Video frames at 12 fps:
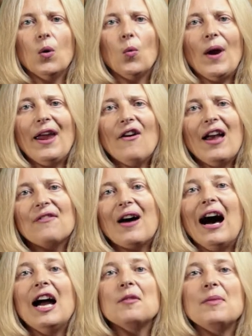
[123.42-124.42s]
where have
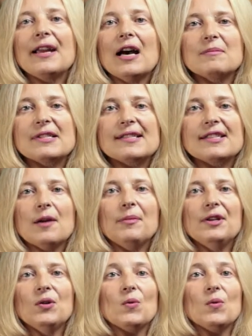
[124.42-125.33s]
I become stubborn